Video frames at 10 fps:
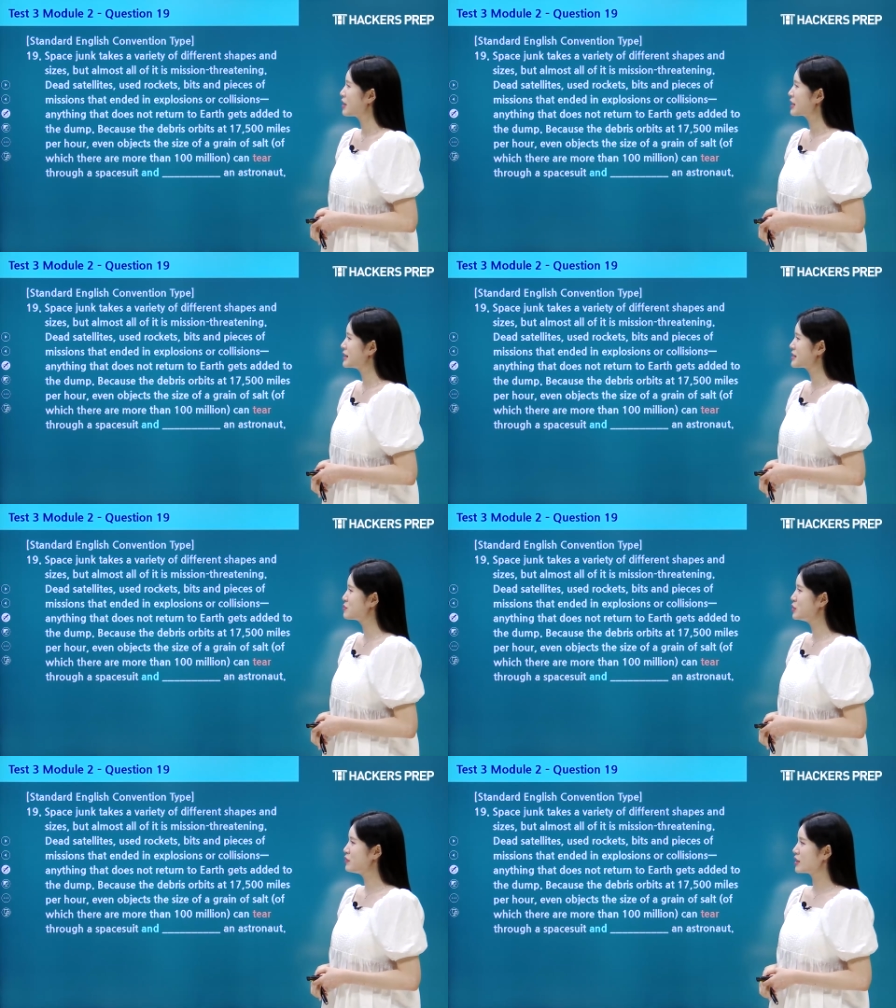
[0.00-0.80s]
All right, let's
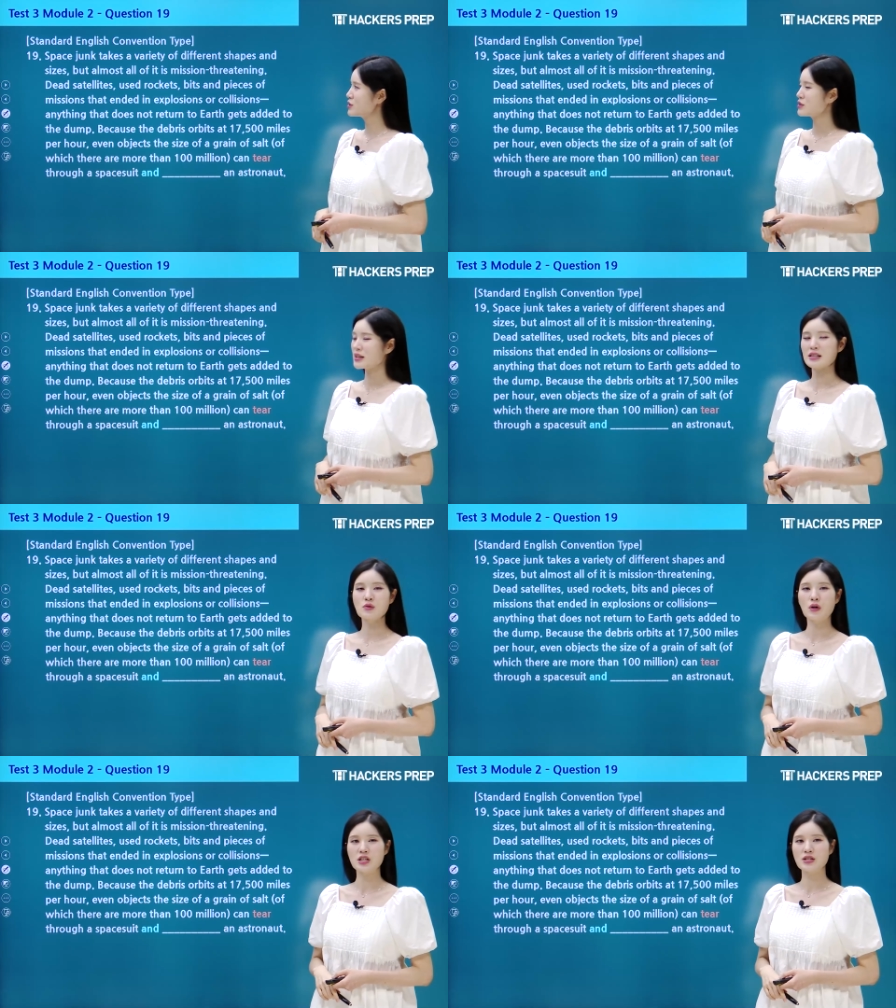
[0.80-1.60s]
move on to the next
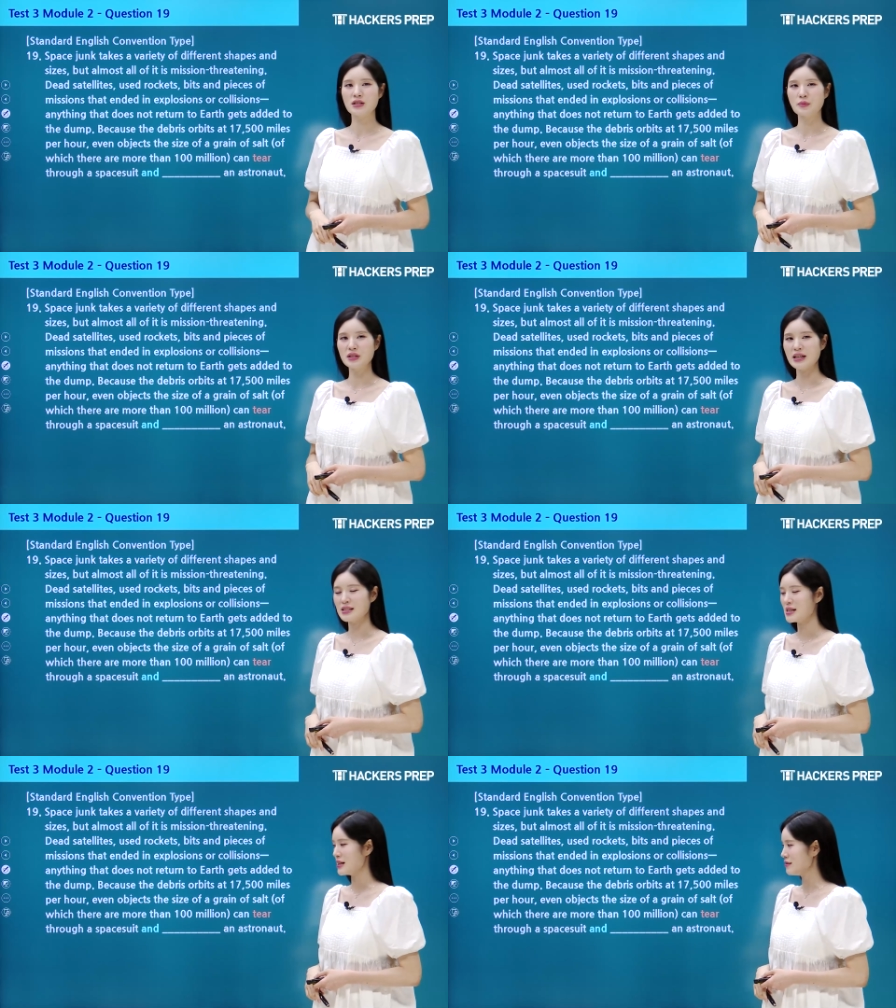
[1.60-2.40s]
question, number
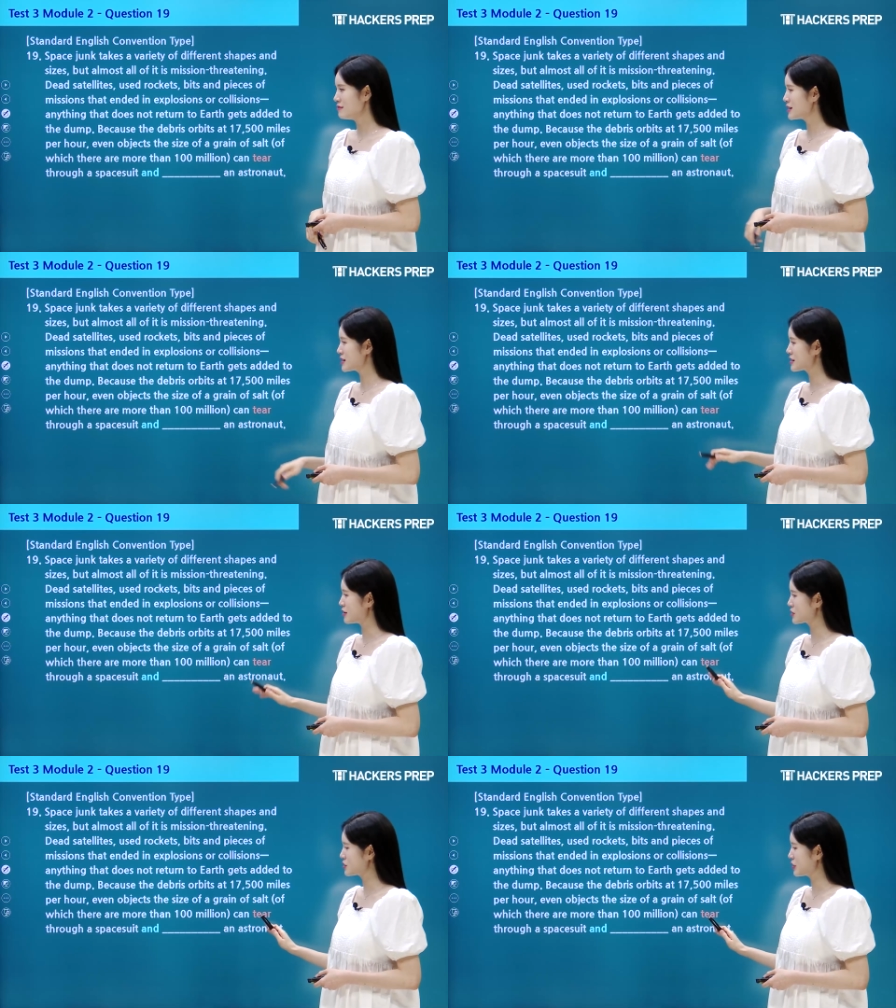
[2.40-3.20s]
19. This is
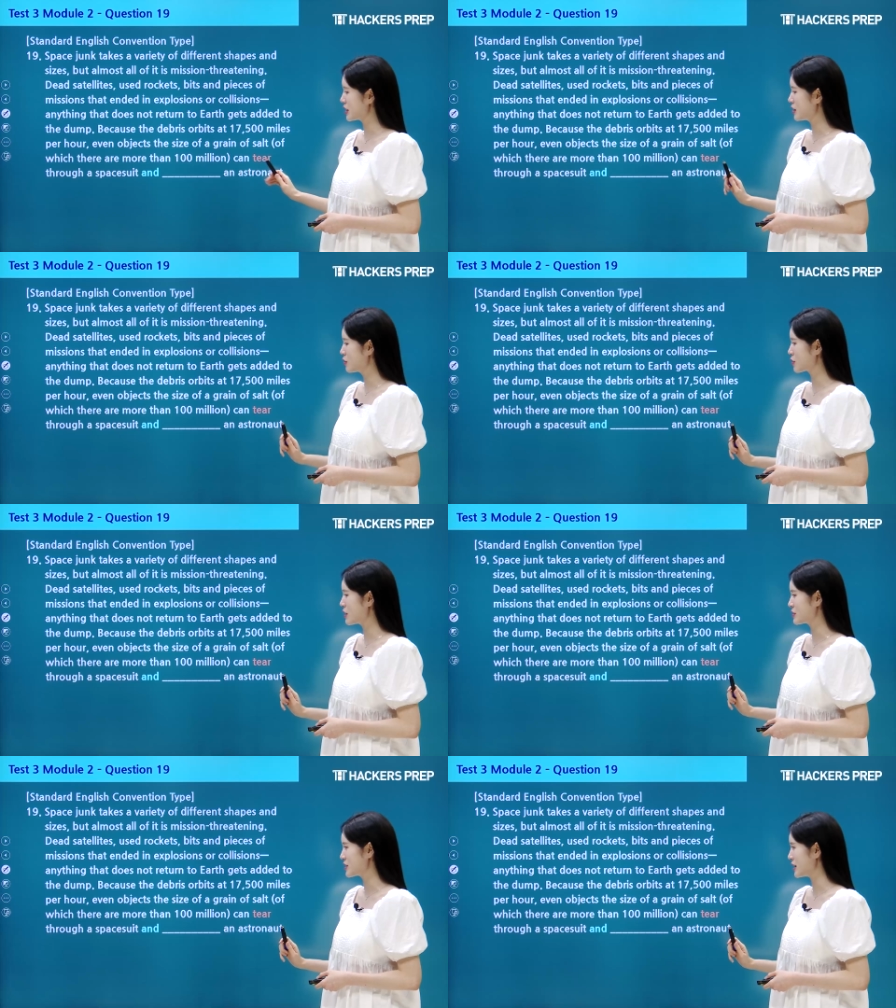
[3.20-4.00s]
also a
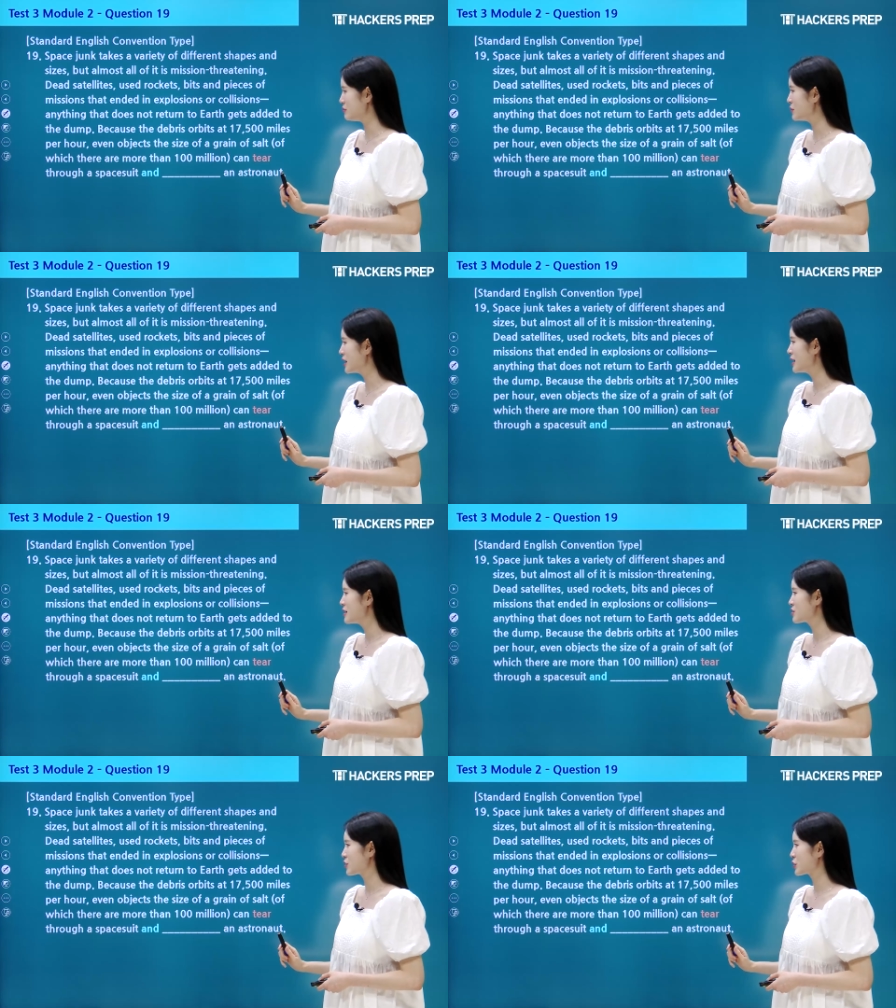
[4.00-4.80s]
grammar type.
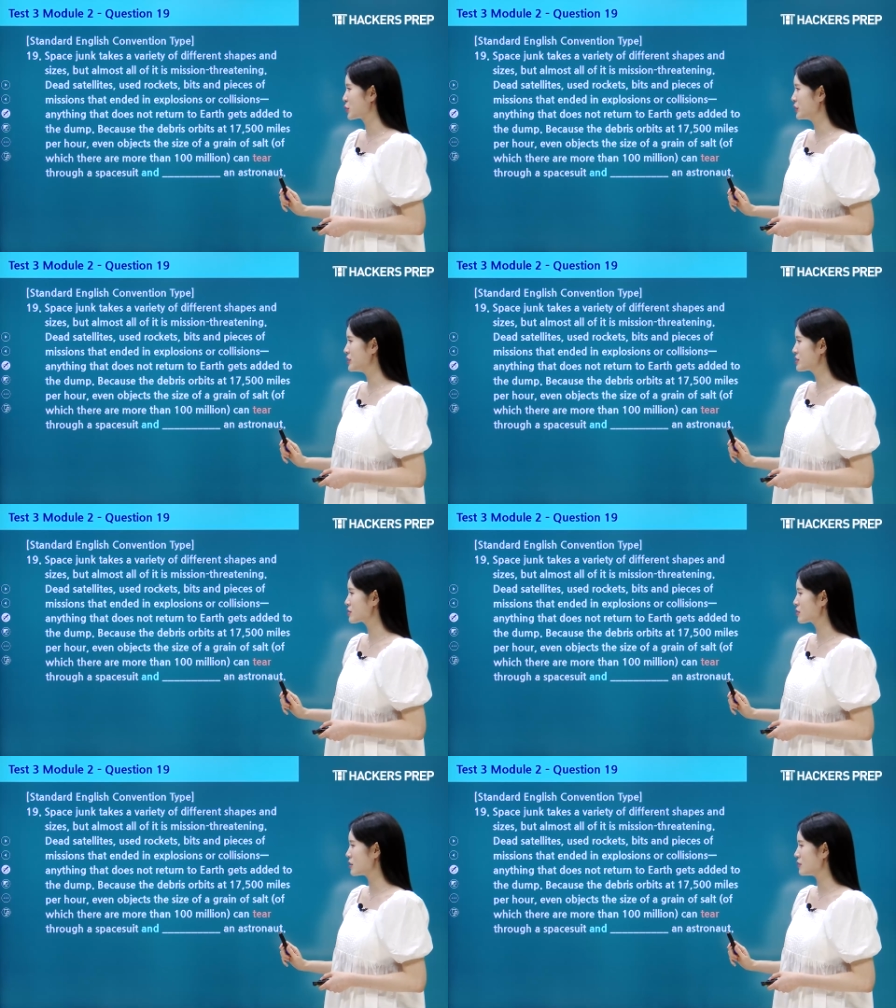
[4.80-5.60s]
So you're going to
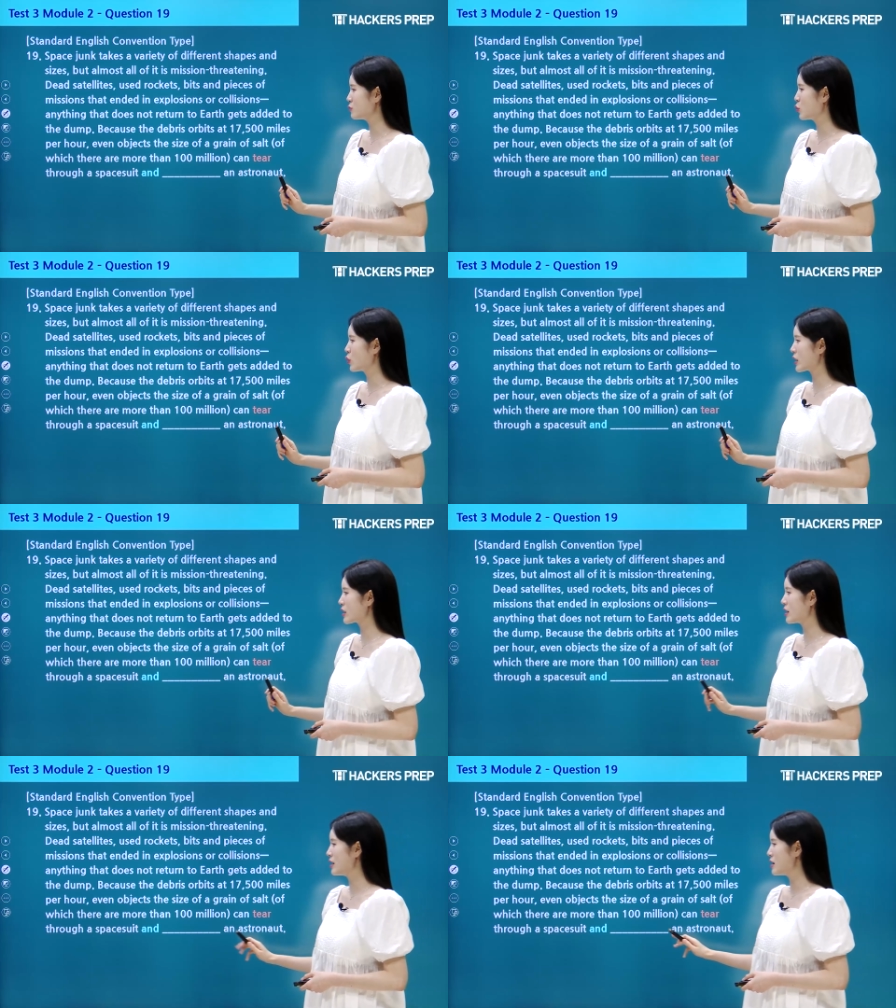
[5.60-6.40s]
start off
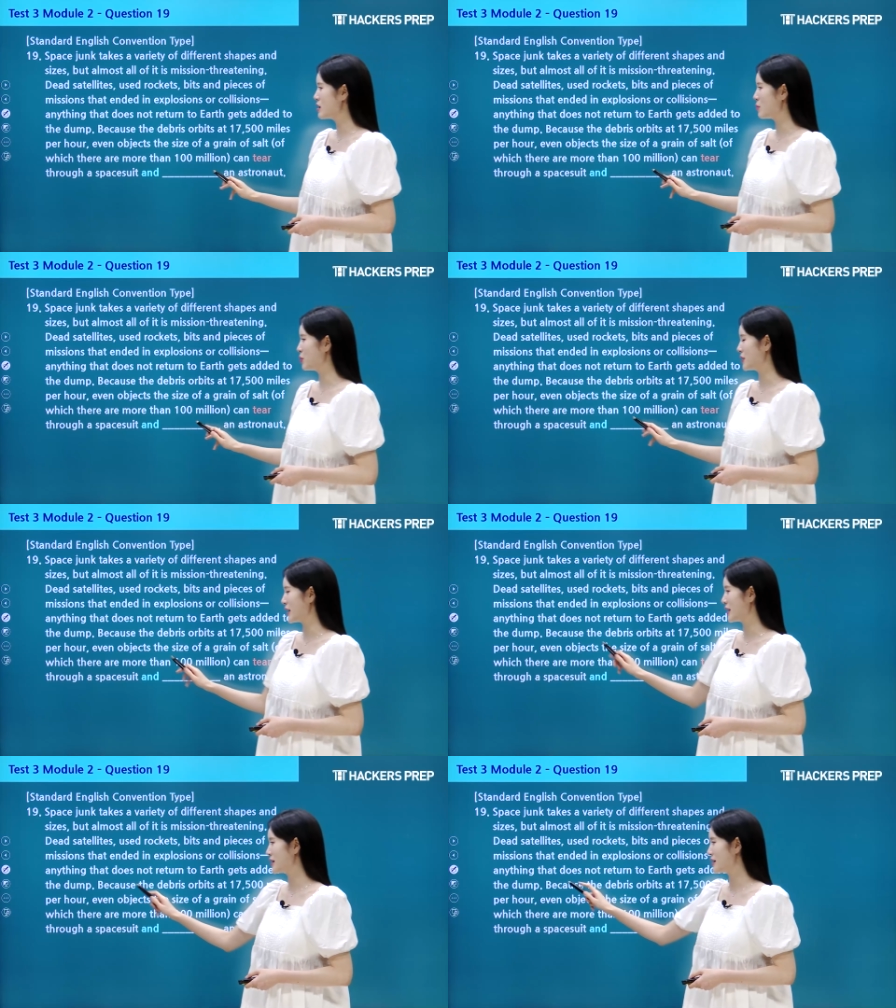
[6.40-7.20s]
where the
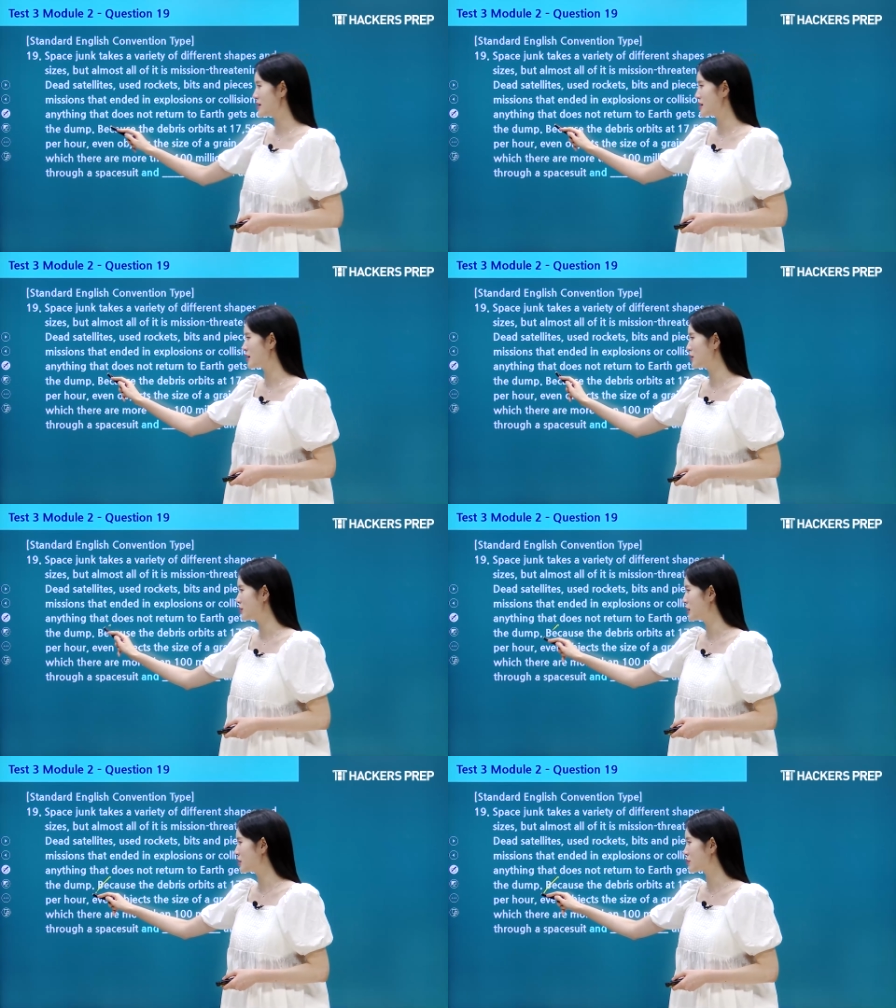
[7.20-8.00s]
blank is
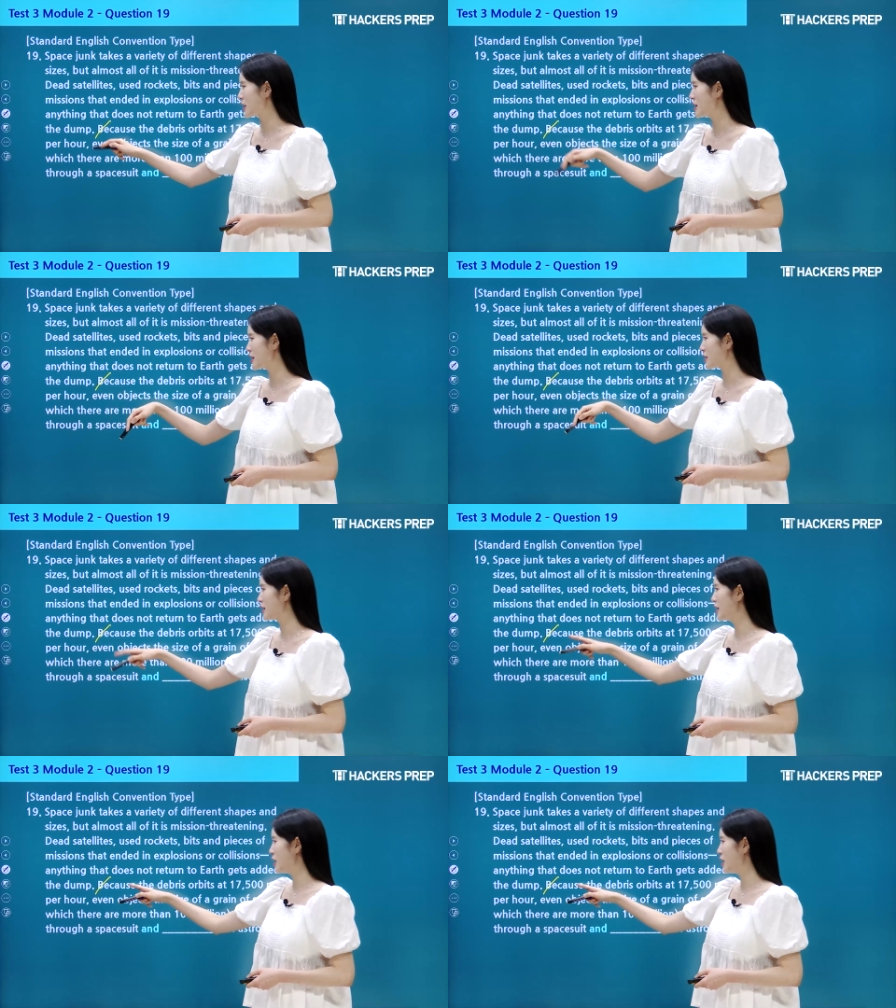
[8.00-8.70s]
included, right here.